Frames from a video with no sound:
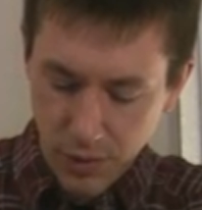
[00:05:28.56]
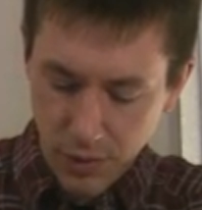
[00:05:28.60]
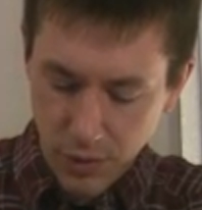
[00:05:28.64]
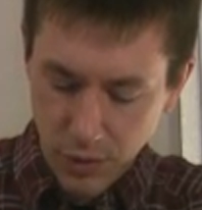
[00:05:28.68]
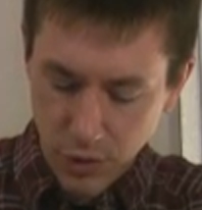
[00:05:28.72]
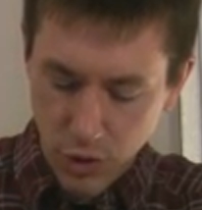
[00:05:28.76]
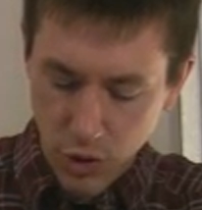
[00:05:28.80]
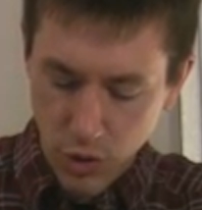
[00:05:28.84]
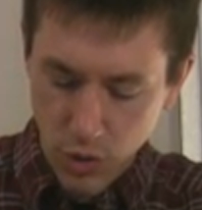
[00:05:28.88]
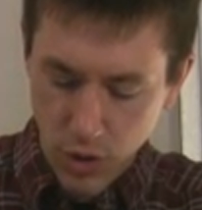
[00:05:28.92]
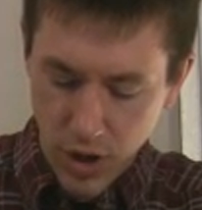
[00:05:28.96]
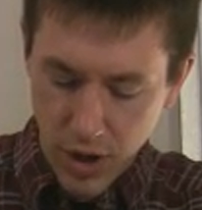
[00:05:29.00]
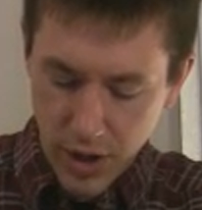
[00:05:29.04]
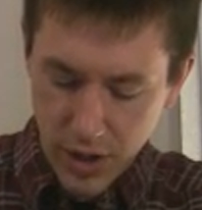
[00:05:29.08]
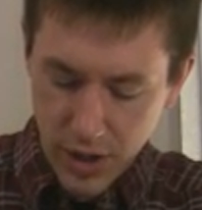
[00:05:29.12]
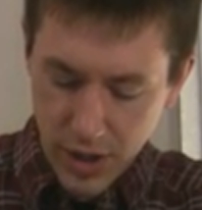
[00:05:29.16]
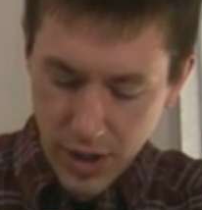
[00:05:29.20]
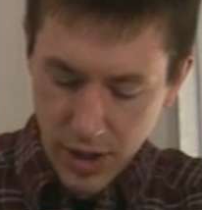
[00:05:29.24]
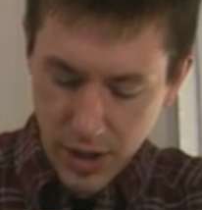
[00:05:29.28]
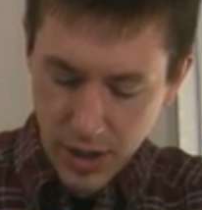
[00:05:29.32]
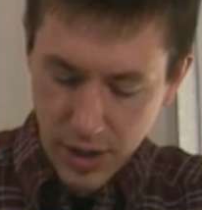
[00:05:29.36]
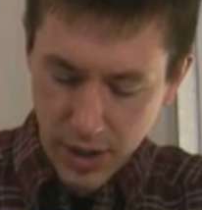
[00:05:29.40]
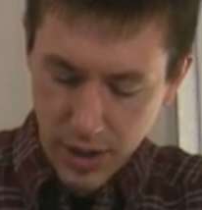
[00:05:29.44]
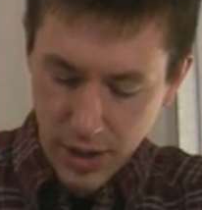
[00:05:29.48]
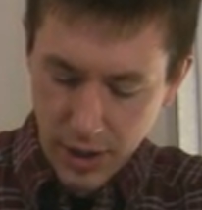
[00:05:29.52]
you are
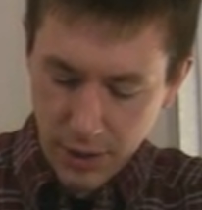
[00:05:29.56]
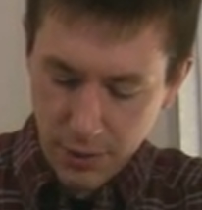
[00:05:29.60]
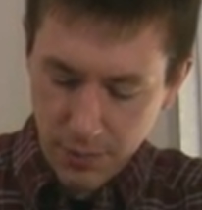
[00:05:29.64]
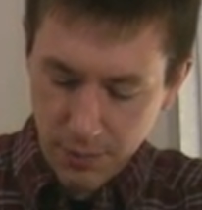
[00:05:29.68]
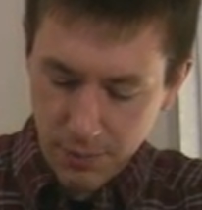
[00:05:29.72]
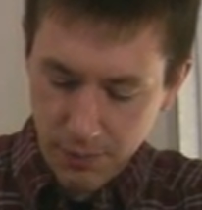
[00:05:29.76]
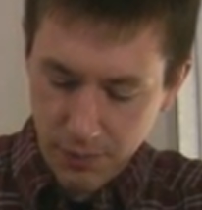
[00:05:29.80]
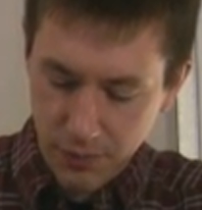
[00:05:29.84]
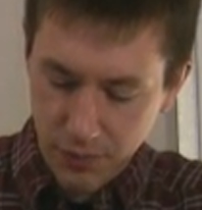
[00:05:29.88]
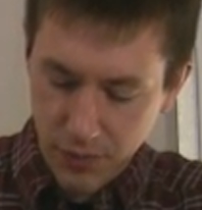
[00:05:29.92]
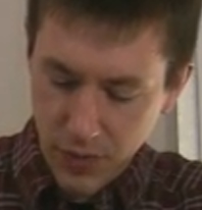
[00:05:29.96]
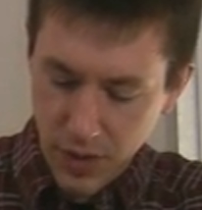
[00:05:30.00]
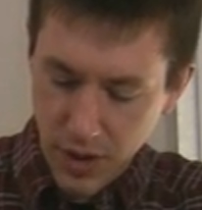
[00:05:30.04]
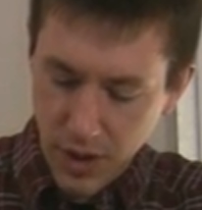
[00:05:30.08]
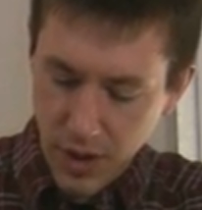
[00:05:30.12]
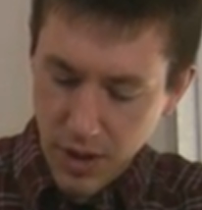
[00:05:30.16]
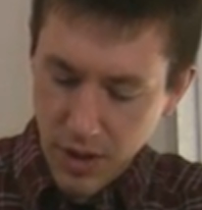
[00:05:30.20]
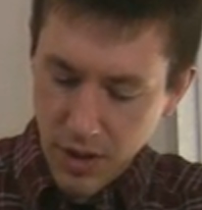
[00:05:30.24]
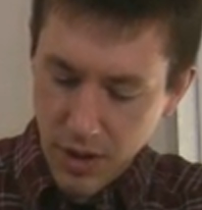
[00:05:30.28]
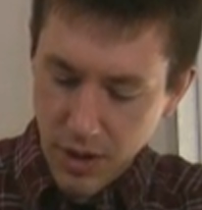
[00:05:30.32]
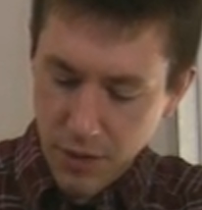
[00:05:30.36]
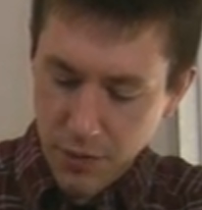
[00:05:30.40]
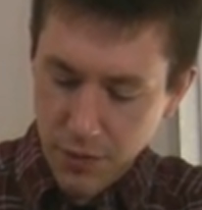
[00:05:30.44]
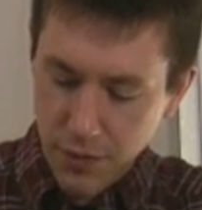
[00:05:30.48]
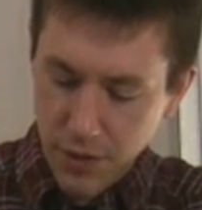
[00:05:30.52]
getting
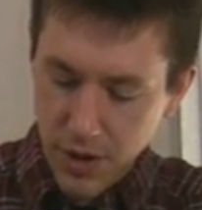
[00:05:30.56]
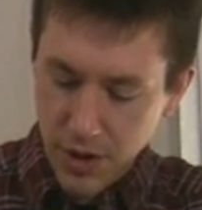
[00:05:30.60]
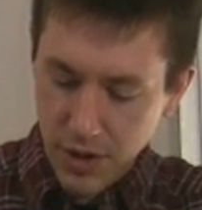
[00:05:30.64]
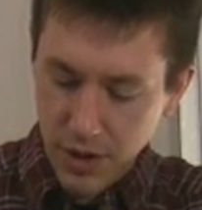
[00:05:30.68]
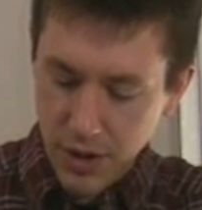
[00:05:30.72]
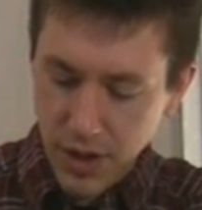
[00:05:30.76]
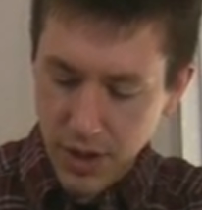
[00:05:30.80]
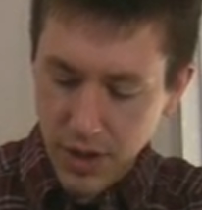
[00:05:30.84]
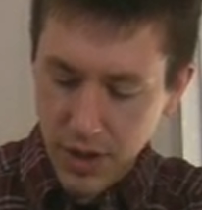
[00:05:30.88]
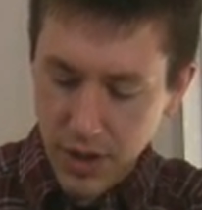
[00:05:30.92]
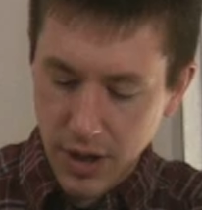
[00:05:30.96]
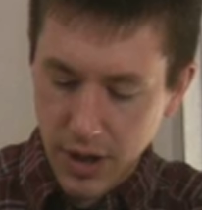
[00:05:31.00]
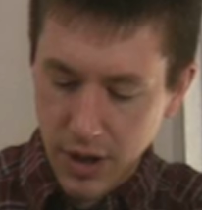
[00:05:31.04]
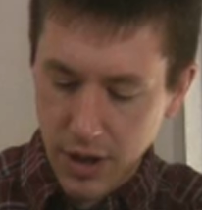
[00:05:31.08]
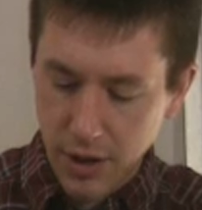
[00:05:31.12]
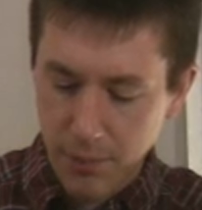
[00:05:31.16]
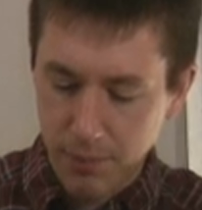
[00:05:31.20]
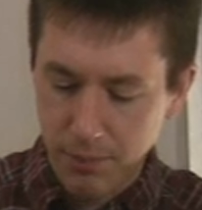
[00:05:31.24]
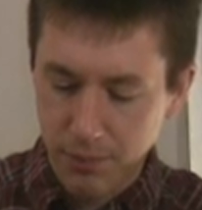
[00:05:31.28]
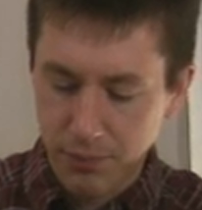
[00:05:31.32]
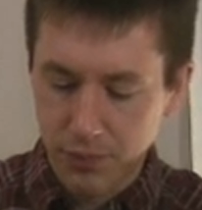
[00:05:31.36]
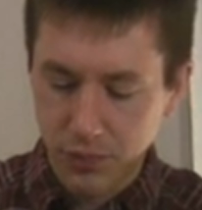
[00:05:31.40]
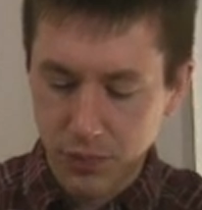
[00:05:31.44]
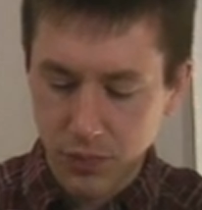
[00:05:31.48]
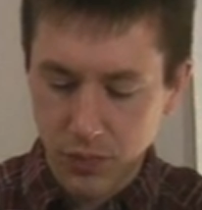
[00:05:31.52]
fairly
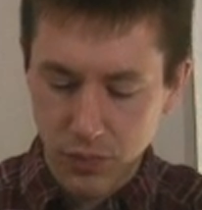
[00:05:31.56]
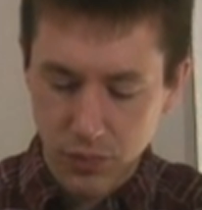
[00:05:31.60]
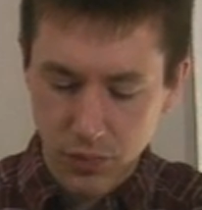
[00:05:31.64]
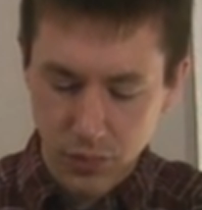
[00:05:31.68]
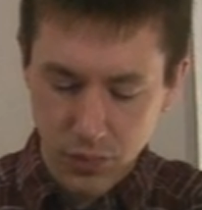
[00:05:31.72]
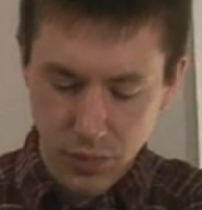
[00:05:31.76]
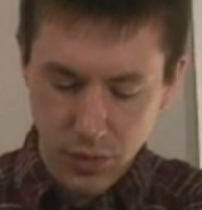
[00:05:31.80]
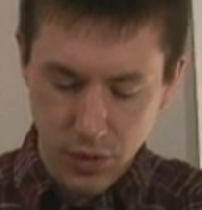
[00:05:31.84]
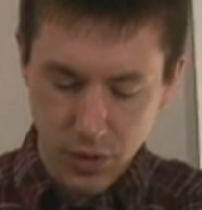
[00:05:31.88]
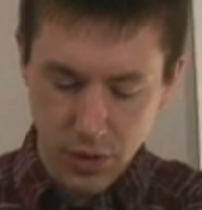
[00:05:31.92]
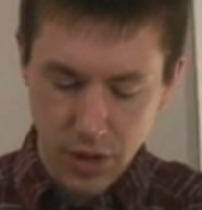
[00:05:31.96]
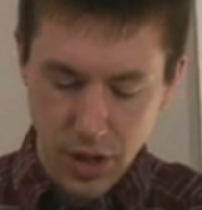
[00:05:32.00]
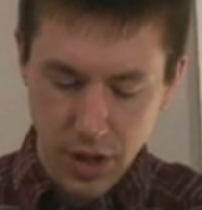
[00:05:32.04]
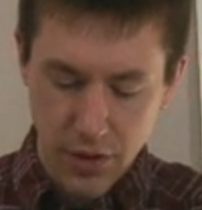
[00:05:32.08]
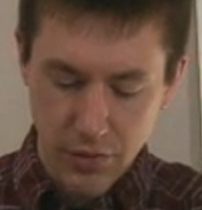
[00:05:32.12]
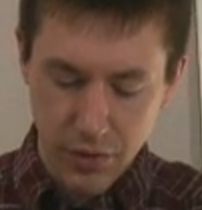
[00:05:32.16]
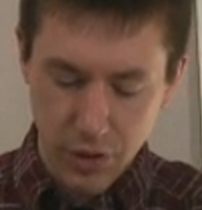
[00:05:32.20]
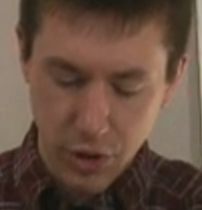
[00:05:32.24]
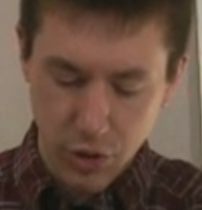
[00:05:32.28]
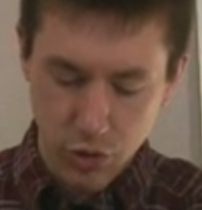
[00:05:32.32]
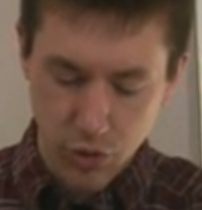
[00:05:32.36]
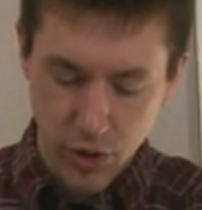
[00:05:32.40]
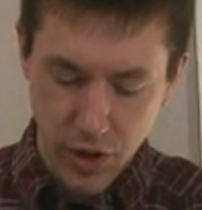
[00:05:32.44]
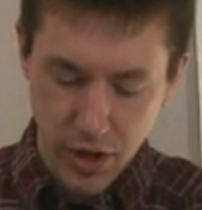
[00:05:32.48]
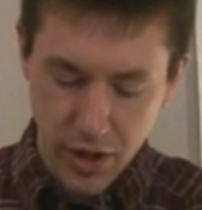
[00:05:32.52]
kind of a
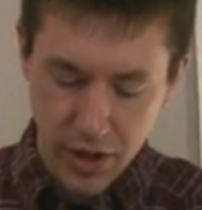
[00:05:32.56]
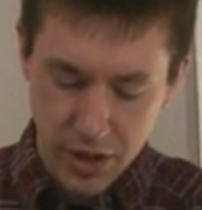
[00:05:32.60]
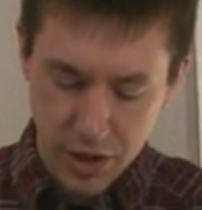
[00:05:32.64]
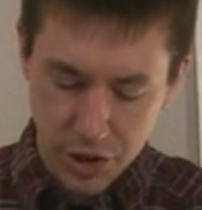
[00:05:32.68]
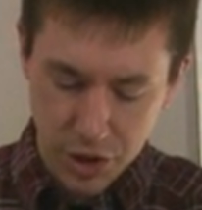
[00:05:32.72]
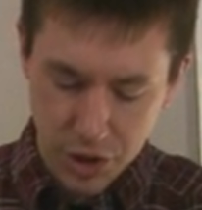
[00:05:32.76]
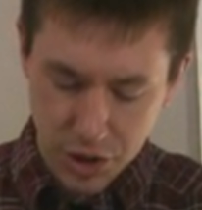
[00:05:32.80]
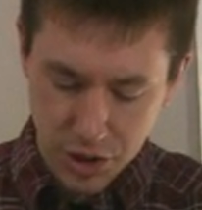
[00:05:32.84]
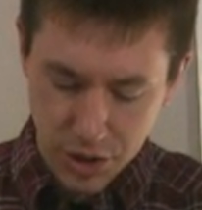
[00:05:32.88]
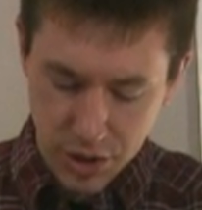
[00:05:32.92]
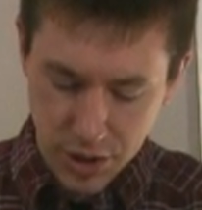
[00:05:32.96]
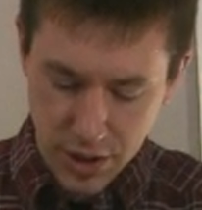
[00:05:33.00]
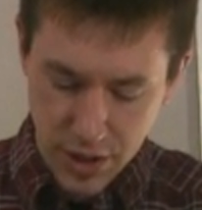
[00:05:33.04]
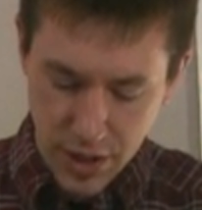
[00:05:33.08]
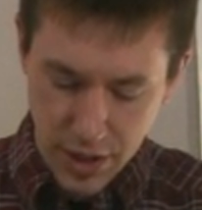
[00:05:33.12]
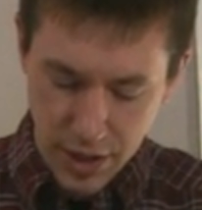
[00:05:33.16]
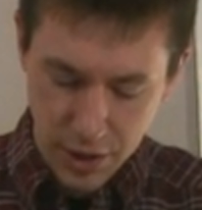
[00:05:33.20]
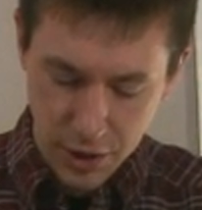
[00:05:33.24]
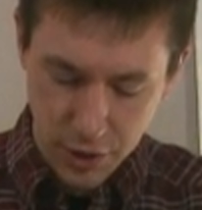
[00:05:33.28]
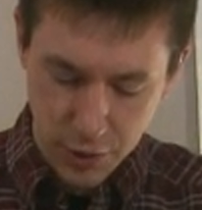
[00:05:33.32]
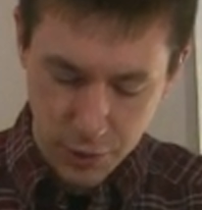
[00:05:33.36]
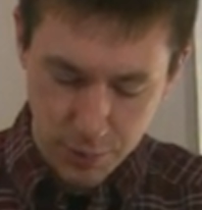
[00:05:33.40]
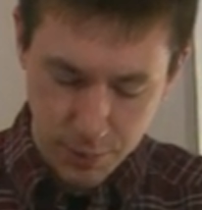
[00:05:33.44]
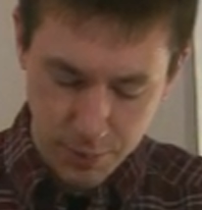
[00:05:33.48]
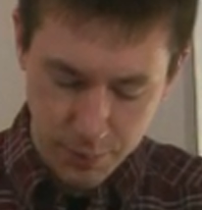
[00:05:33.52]
greenish
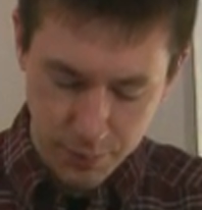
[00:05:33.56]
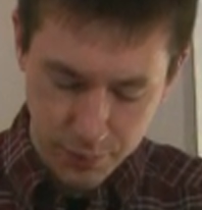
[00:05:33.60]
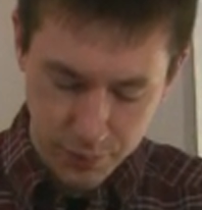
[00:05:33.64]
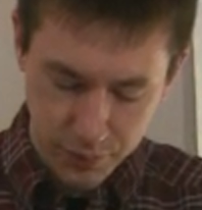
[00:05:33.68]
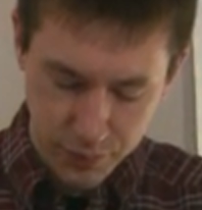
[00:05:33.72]
yellow.